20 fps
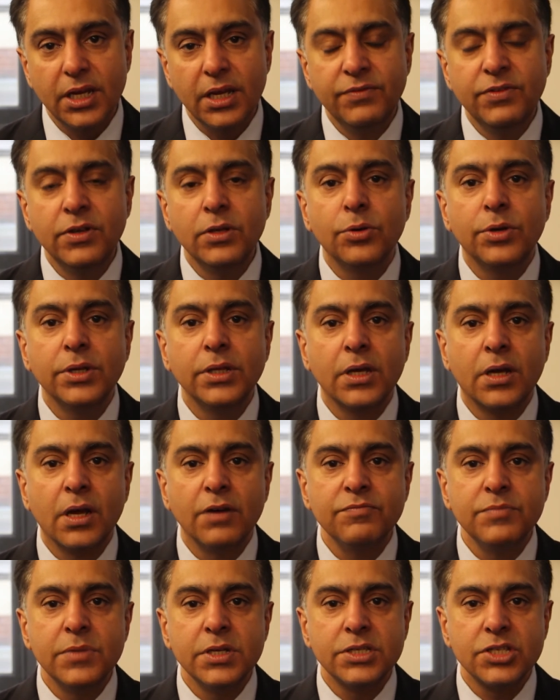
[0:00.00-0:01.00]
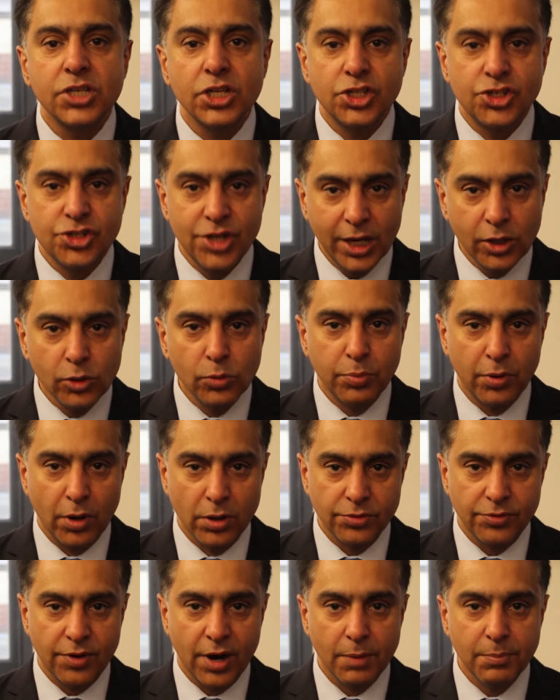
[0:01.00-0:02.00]
If you look at the government's Channel
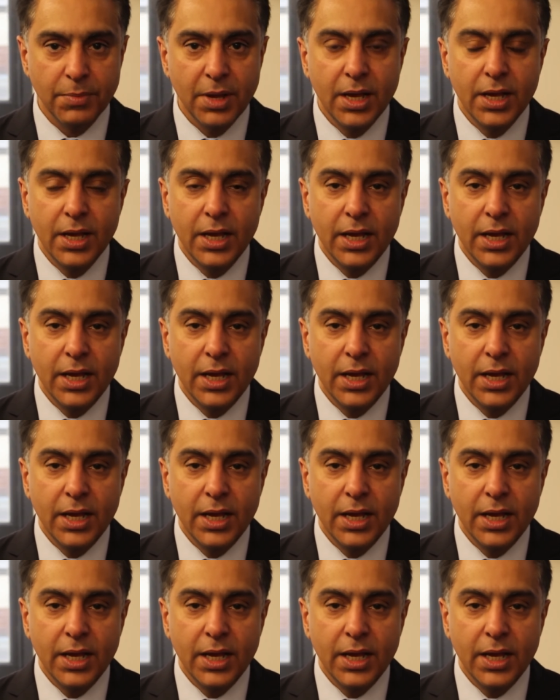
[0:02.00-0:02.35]
programme,